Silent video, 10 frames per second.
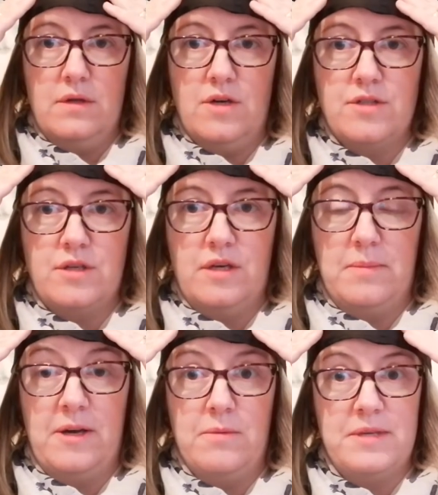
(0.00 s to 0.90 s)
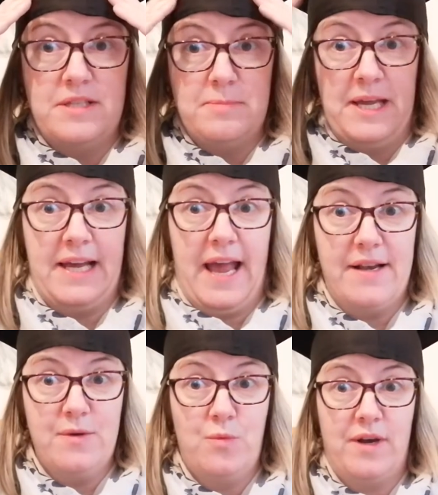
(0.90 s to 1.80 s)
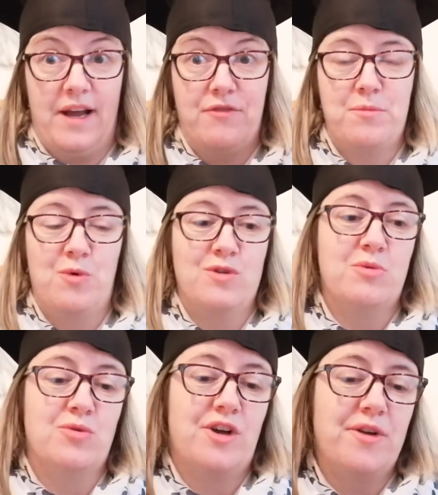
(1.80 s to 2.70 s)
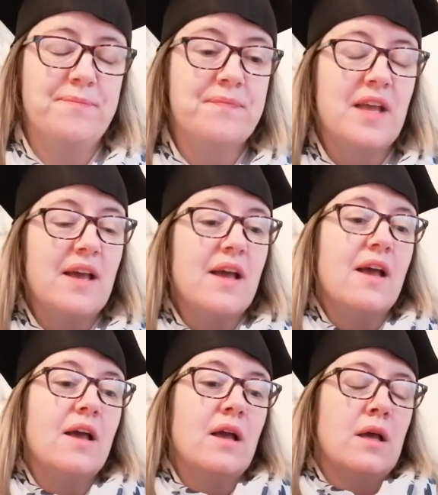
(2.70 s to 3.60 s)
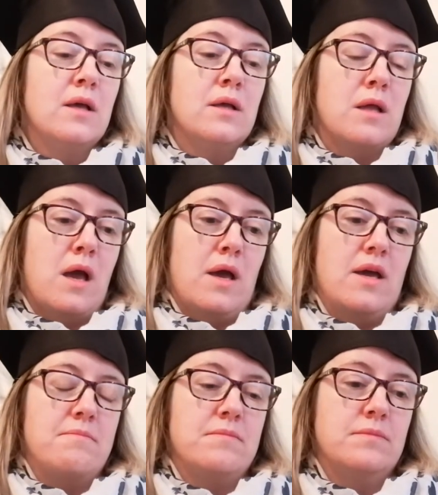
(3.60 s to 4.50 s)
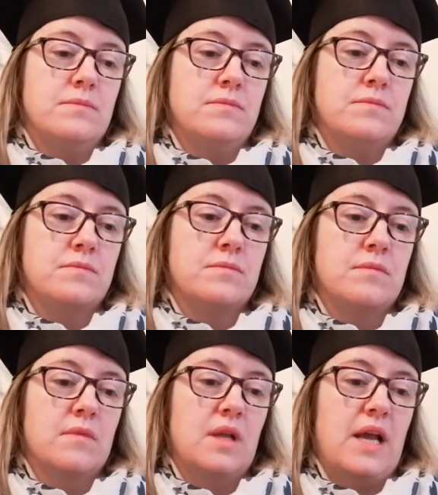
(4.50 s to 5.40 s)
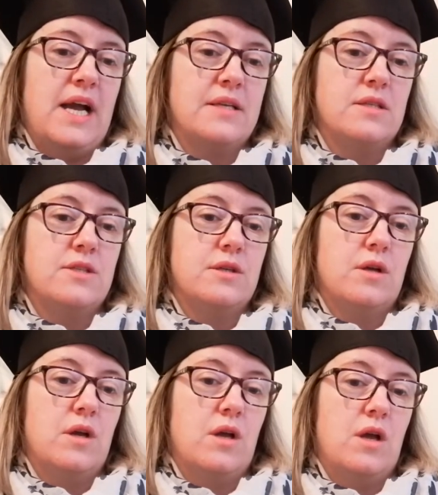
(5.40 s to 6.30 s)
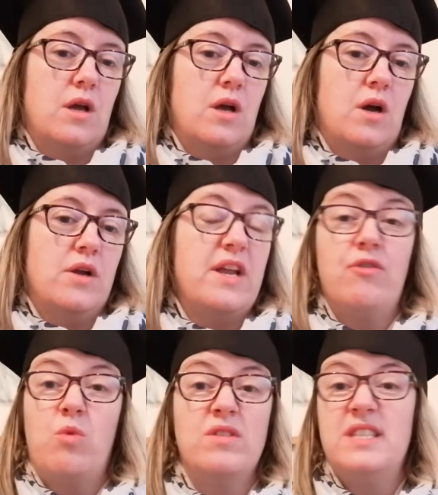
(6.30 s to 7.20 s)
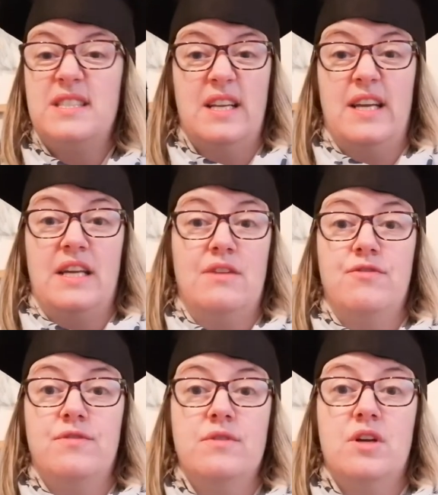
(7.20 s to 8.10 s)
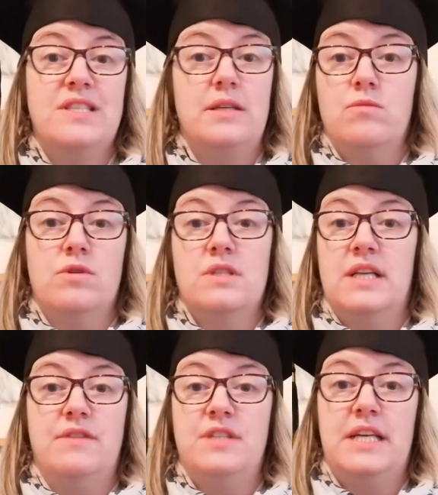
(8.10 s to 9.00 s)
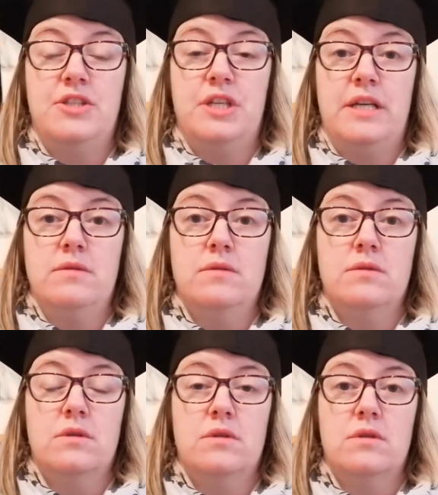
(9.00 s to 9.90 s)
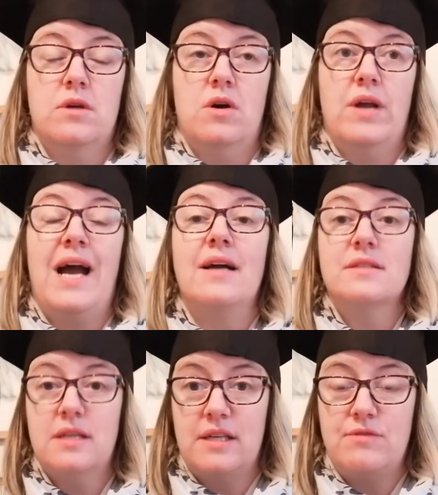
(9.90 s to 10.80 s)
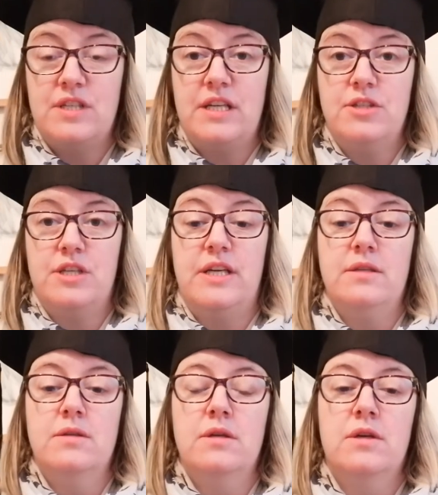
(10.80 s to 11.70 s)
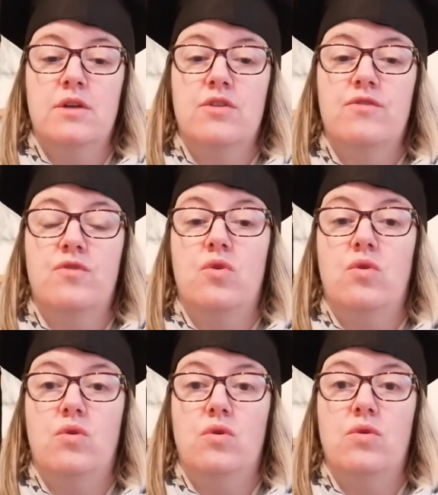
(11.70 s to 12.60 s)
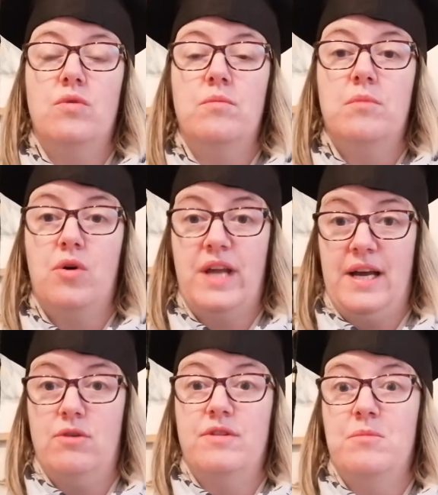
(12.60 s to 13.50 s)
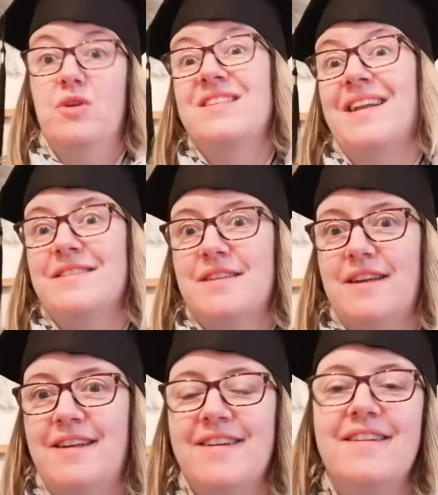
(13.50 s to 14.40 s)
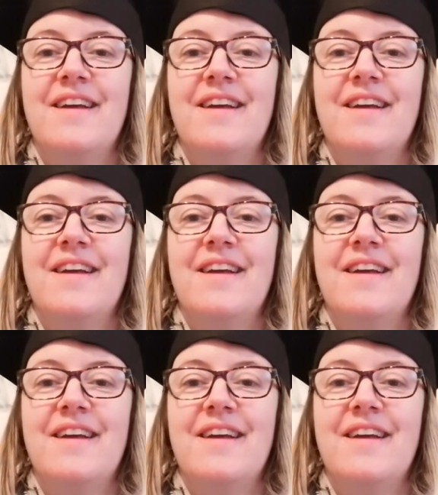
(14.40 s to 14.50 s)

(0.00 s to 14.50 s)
I suddenly become Mrs. B again when I have the mortarboard on. Um, and I never wanted to leave. I didn't want to leave teaching. I had to leave teaching for my health and my sanity